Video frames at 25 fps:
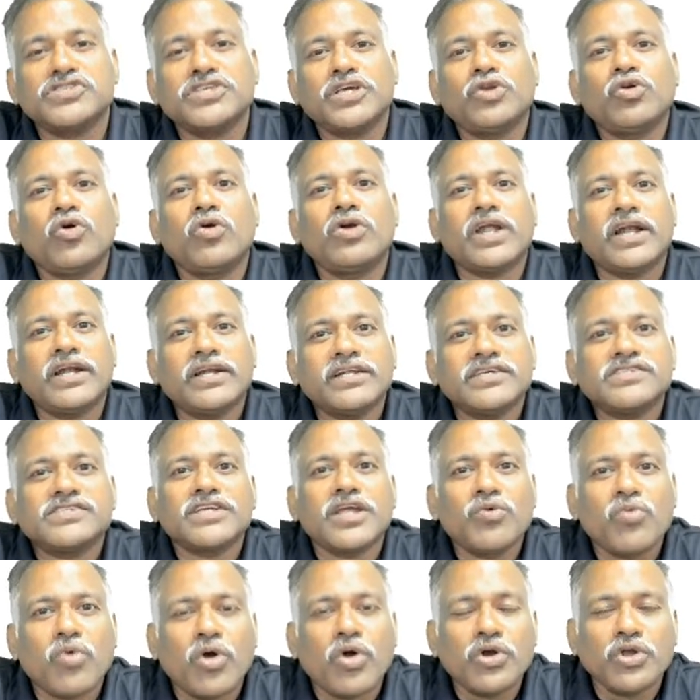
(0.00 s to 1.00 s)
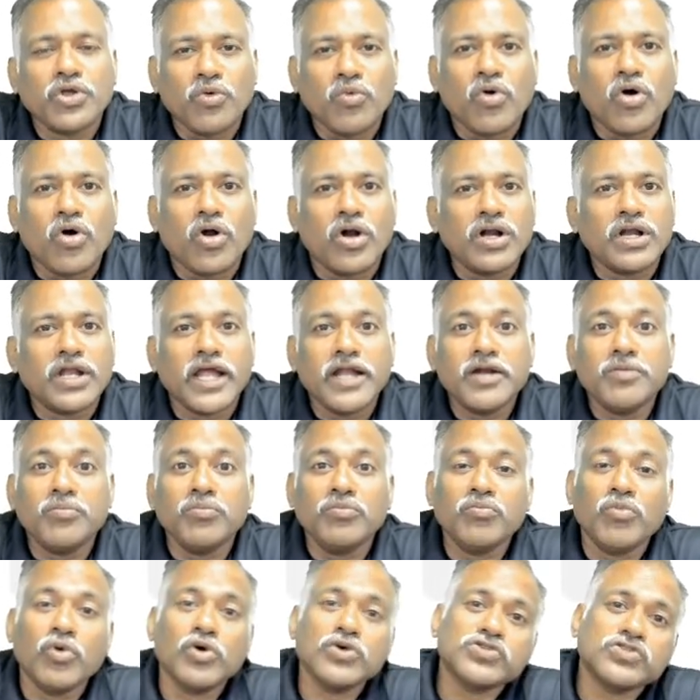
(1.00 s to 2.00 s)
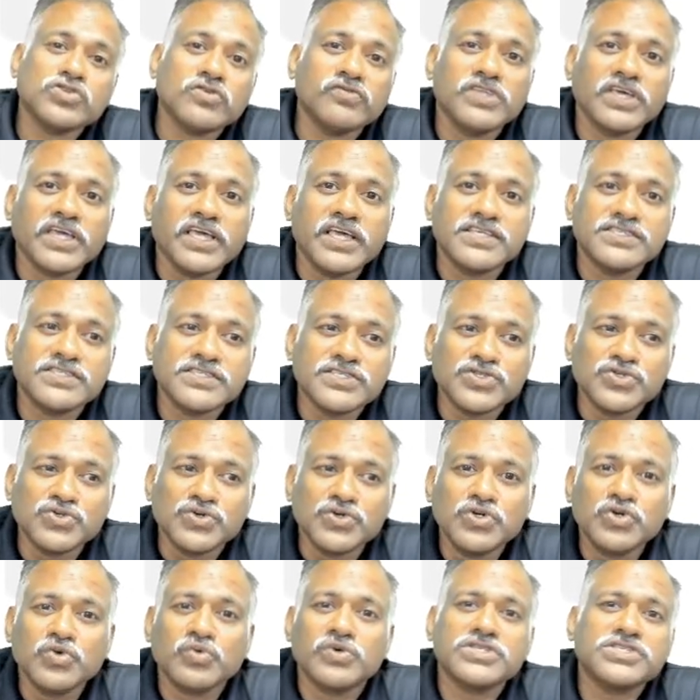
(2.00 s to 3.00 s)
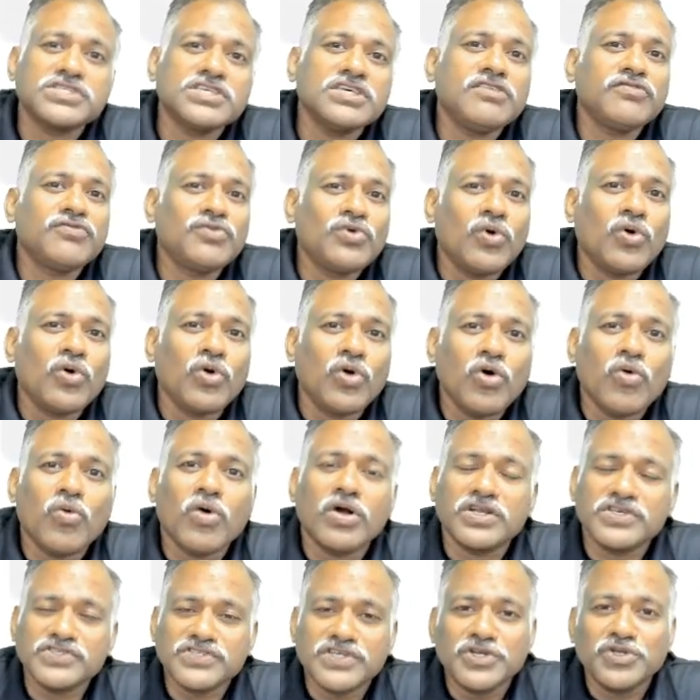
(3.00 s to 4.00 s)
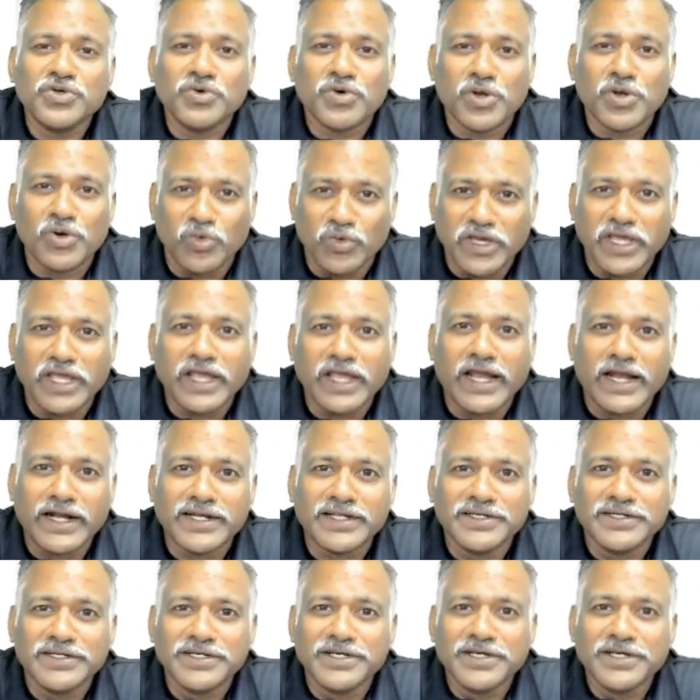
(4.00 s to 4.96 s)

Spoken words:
they don't understand what you want, and most of the cases you yourself don't know what is it you are looking at.